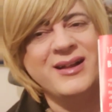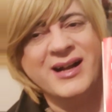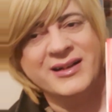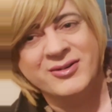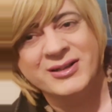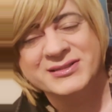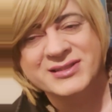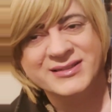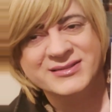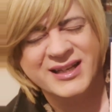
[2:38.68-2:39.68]
and I
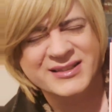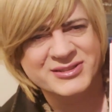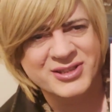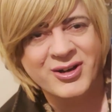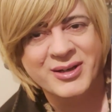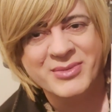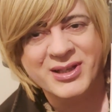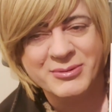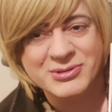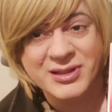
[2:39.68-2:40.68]
said at the time
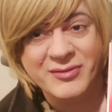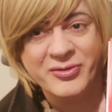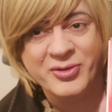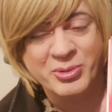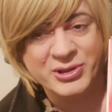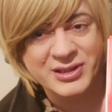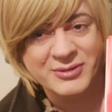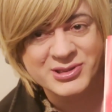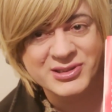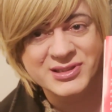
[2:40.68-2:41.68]
that there was another footbridge that I
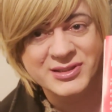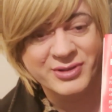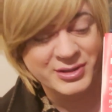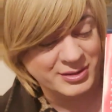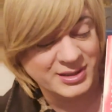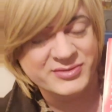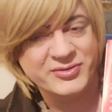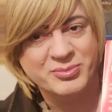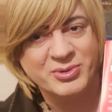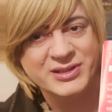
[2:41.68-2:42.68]
was considering, this
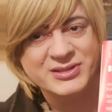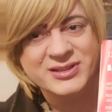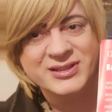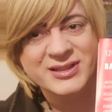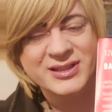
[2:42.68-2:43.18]
footbridge,